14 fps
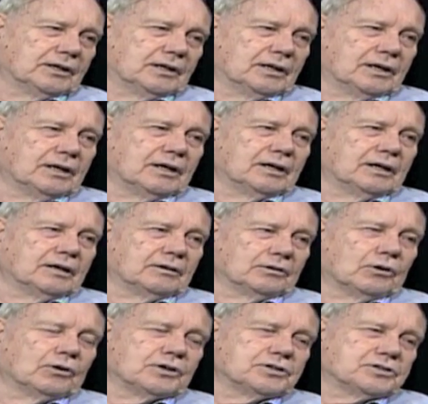Mm. Who was that?
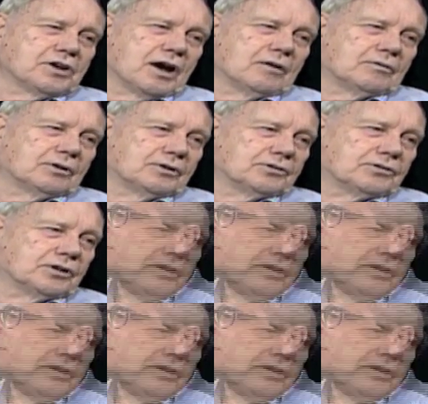Lloyd Jowers.